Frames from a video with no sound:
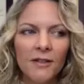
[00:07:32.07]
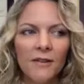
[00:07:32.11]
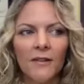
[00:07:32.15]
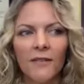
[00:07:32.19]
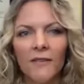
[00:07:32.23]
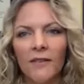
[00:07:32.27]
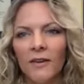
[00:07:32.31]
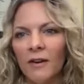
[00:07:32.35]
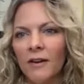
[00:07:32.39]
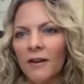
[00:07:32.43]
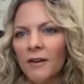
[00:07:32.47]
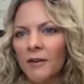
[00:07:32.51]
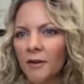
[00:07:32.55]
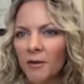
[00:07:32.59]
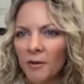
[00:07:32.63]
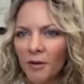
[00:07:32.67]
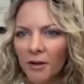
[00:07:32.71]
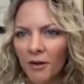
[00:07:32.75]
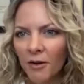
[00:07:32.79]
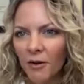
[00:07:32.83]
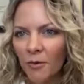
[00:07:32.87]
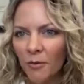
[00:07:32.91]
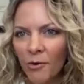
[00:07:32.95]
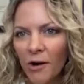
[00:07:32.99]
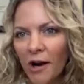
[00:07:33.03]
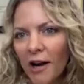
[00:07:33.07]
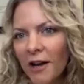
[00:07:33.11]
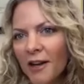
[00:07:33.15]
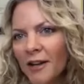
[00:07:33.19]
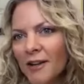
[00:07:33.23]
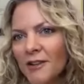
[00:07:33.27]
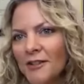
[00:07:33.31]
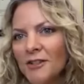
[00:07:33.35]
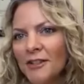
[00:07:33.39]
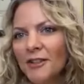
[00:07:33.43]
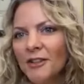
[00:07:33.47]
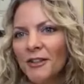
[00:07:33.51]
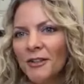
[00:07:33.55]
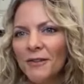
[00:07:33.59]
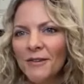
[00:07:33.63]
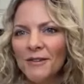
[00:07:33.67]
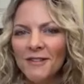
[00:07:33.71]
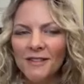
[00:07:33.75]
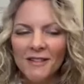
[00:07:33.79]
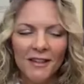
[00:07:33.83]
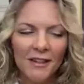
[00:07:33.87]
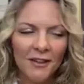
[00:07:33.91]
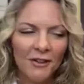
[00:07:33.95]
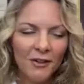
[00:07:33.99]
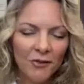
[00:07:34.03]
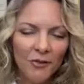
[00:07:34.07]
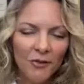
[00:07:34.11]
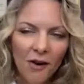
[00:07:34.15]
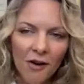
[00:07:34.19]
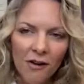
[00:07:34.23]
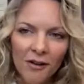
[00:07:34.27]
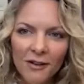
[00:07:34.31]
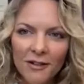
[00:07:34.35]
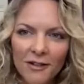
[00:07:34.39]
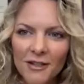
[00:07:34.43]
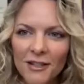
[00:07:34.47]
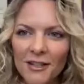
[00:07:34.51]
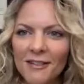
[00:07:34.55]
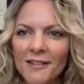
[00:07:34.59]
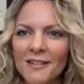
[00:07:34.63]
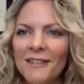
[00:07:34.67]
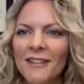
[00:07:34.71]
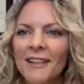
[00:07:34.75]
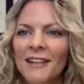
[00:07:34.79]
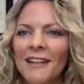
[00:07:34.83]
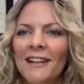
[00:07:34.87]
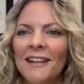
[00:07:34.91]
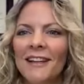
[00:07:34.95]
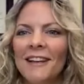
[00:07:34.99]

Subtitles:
You have a, brain issue, you see a neurologist.